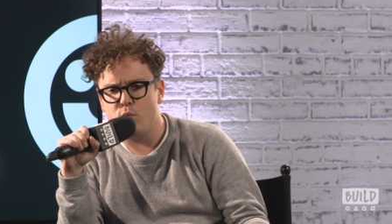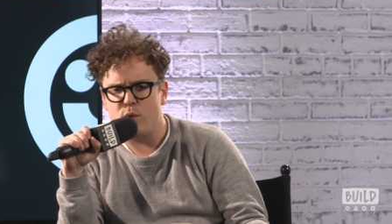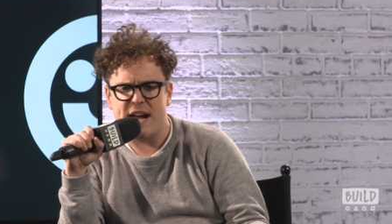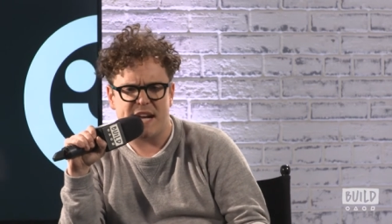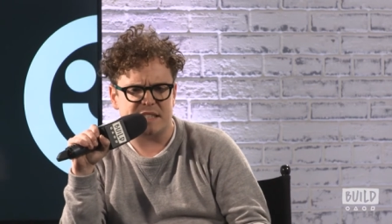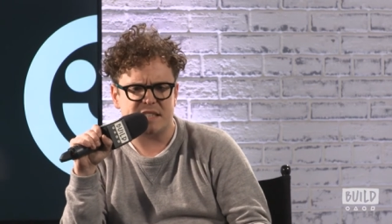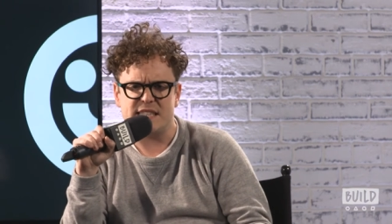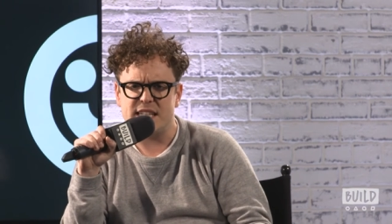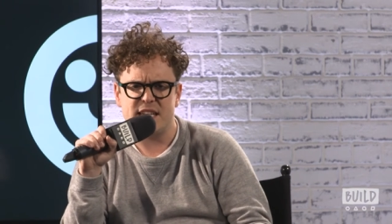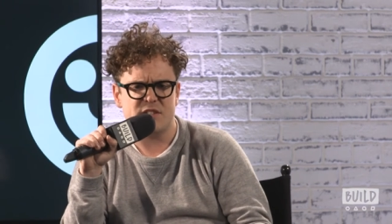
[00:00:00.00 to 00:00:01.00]
we hadn't
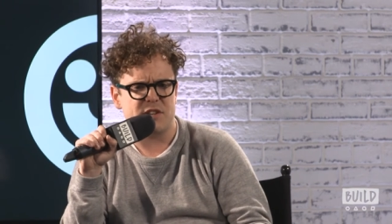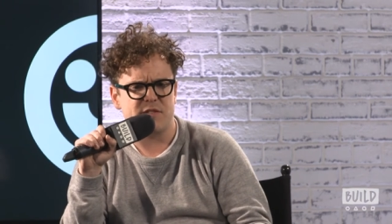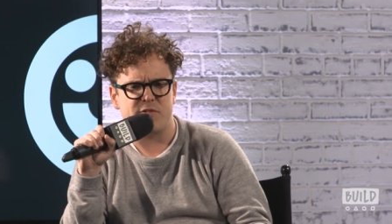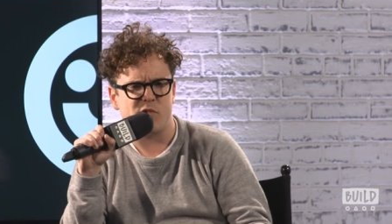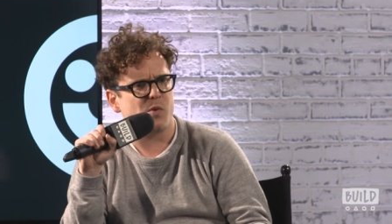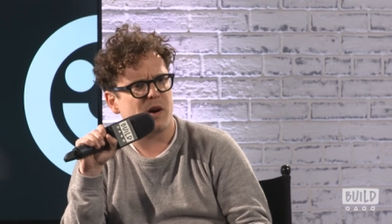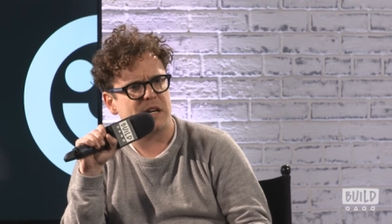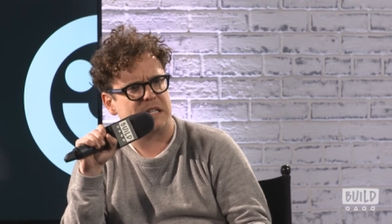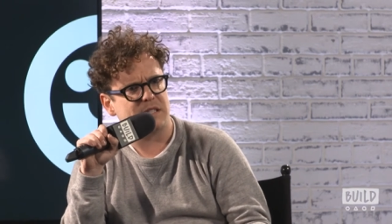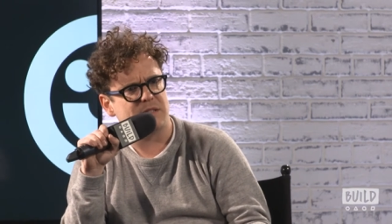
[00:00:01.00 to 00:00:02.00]
seen each other for a
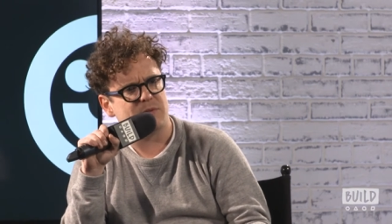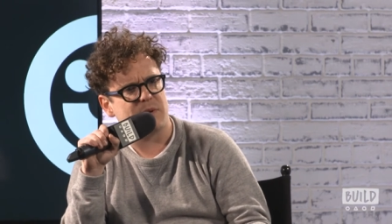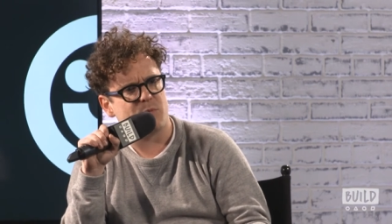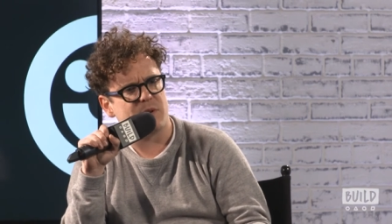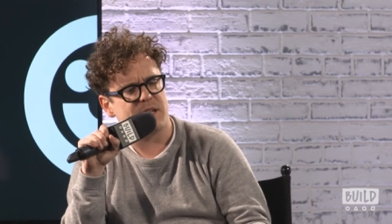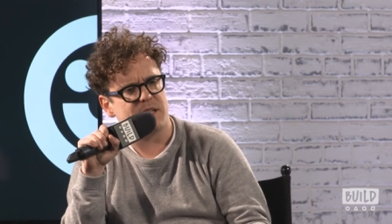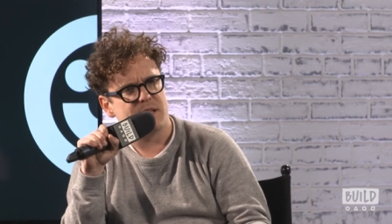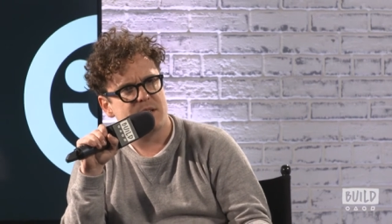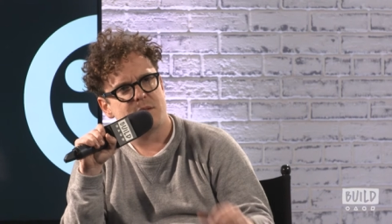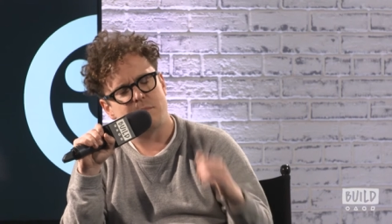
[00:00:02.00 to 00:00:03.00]
while when we
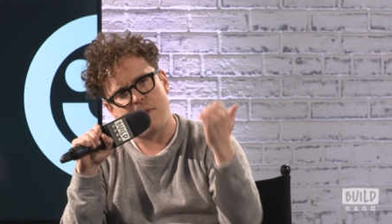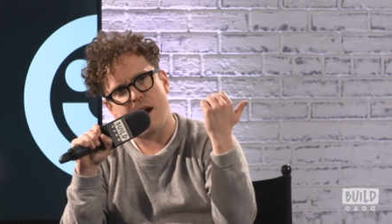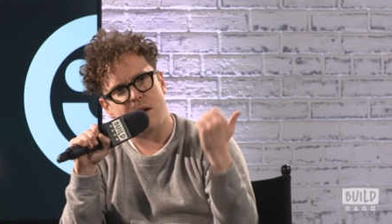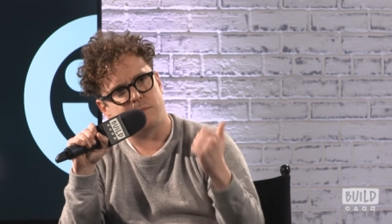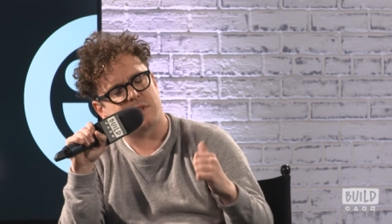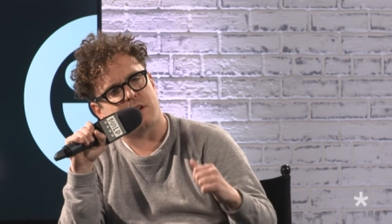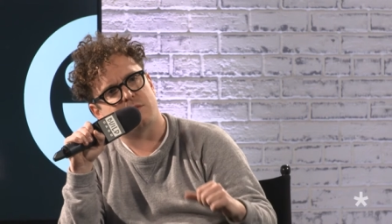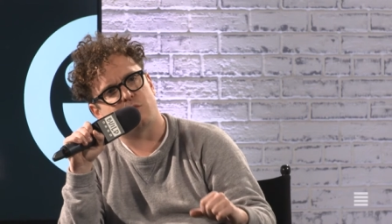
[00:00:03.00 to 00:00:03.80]
met up to kind